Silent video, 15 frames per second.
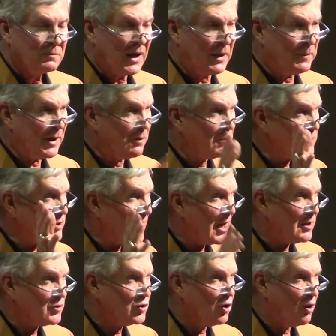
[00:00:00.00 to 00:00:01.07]
Maybe it was you
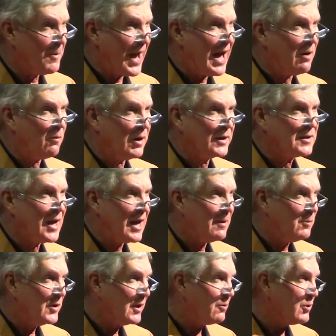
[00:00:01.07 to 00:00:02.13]
had to chew them out one
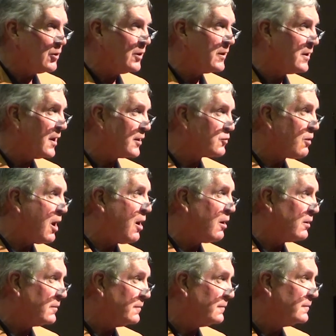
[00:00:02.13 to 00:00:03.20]
time when they were doing things
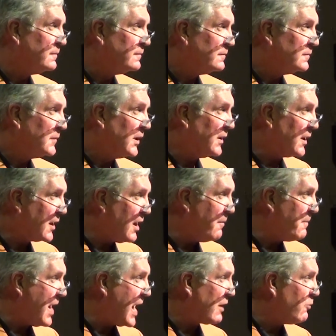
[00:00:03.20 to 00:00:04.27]
wrong, and they
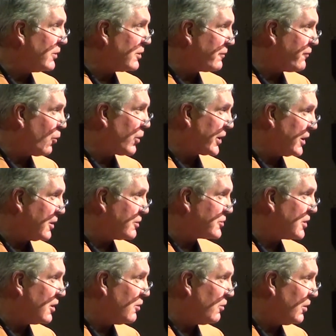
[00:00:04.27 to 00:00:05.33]
come back when they're 40
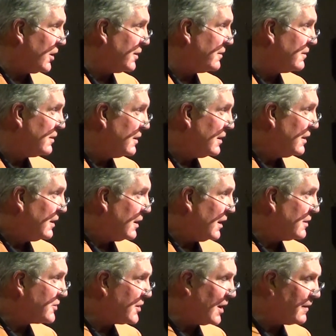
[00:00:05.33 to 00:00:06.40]
years old
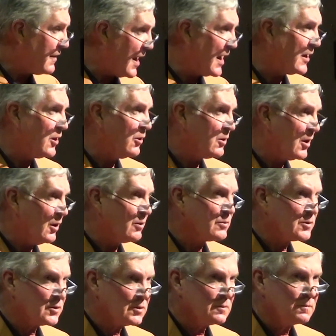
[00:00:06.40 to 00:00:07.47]
and say, "Thank you,
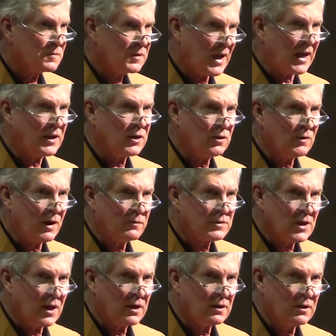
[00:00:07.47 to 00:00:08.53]
Coach. Thank you. I
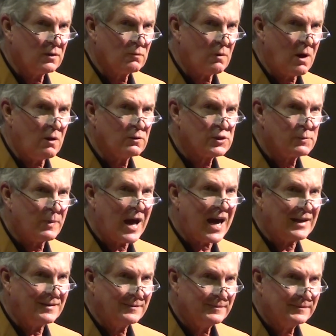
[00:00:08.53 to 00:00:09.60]
was headed to the wrong
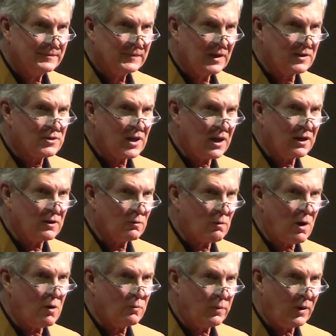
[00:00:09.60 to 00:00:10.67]
spot. I was headed in
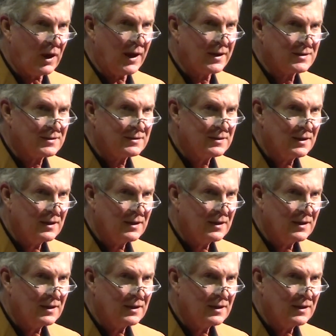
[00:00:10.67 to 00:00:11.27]
the wrong place."